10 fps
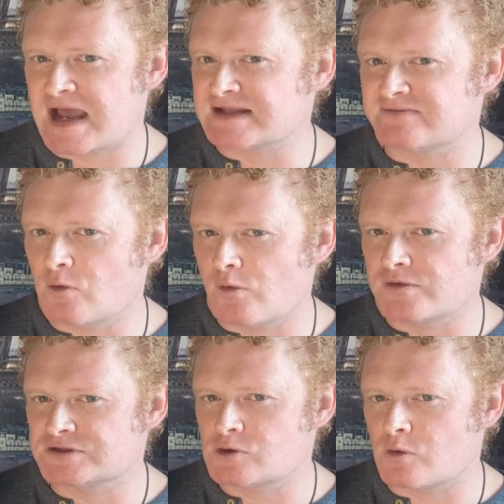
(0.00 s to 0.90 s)
Ads for
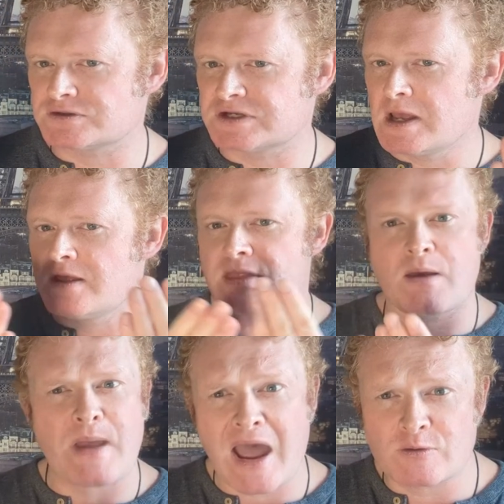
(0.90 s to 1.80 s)
Authors course, their
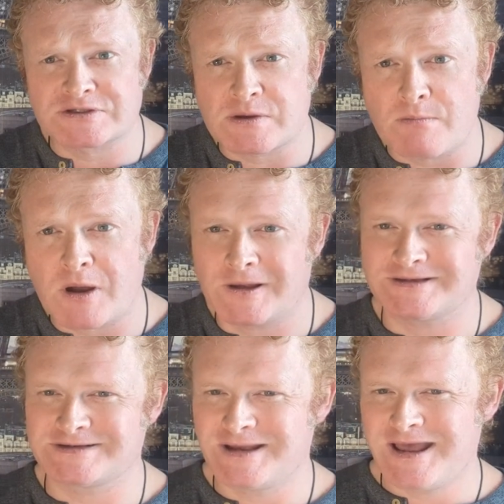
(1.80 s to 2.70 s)
powers combined,